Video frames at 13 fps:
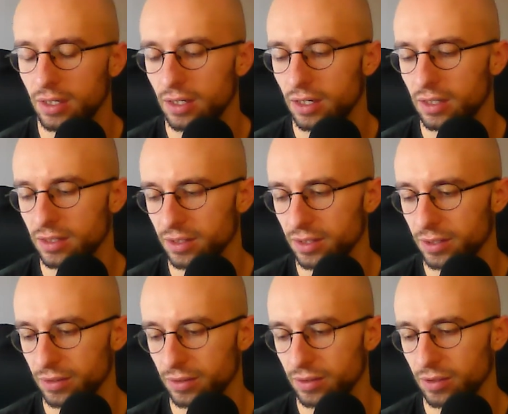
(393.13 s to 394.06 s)
I don't
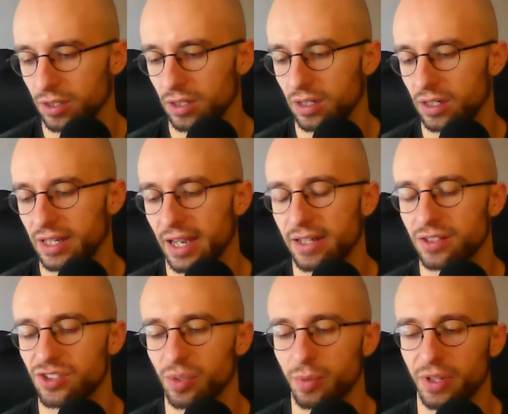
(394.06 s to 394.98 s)
know again,
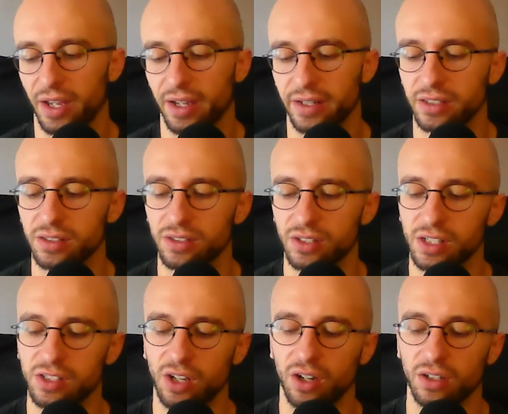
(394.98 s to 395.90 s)
some of that is
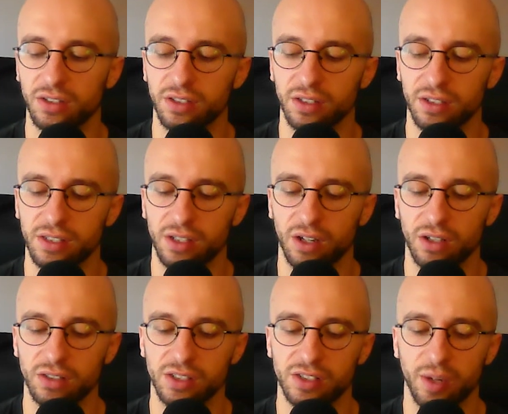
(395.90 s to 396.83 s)
it's hard to it's hard
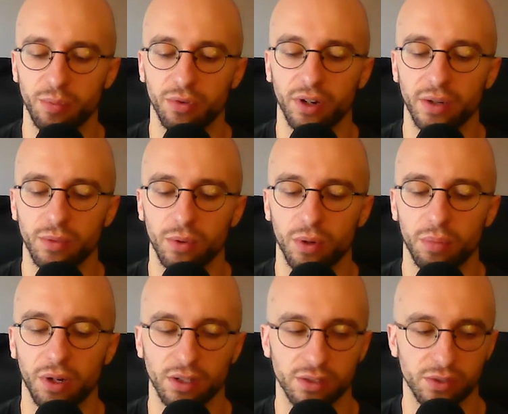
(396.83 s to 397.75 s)
to separate what
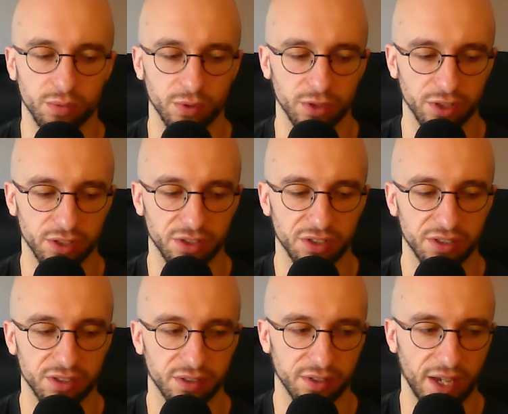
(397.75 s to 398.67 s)
parts were
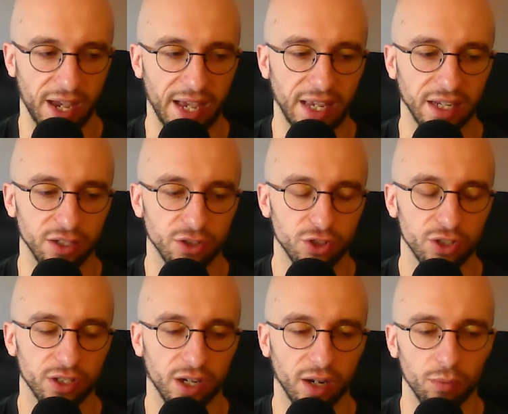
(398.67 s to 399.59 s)
just age
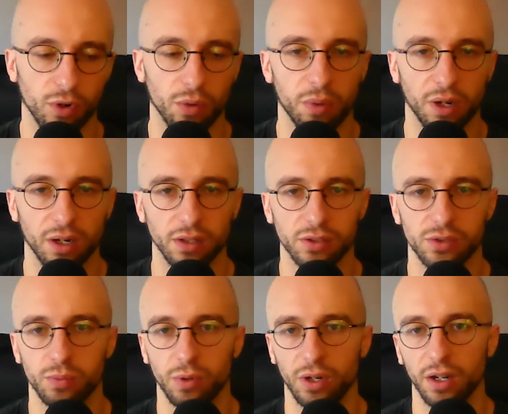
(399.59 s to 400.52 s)
and what
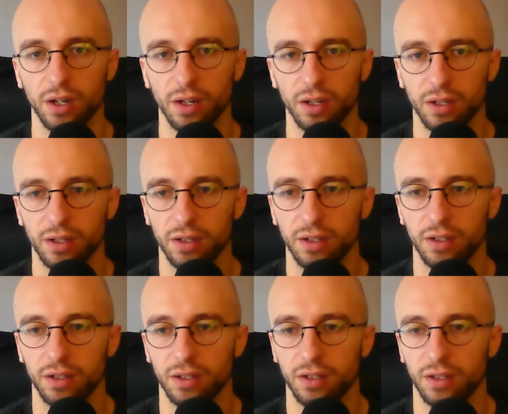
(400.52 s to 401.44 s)
parts were
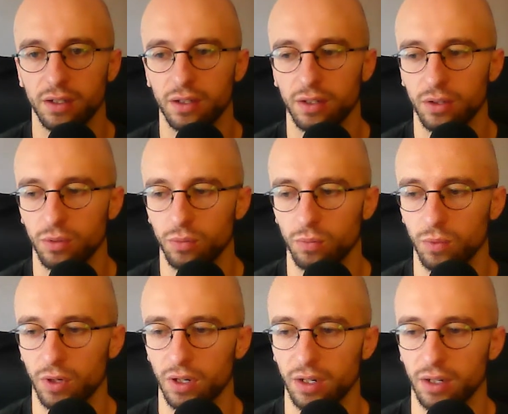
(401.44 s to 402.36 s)

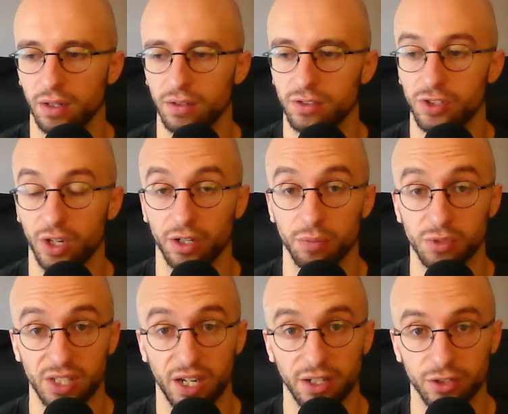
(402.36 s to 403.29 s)
were
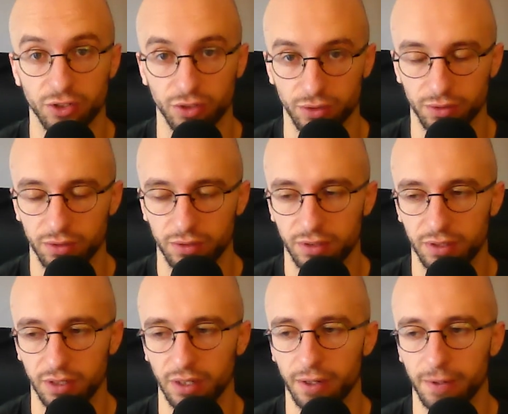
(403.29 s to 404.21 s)
circumstantial.
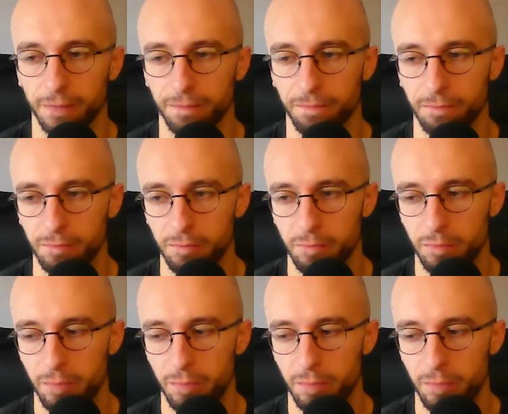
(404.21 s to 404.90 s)
Um,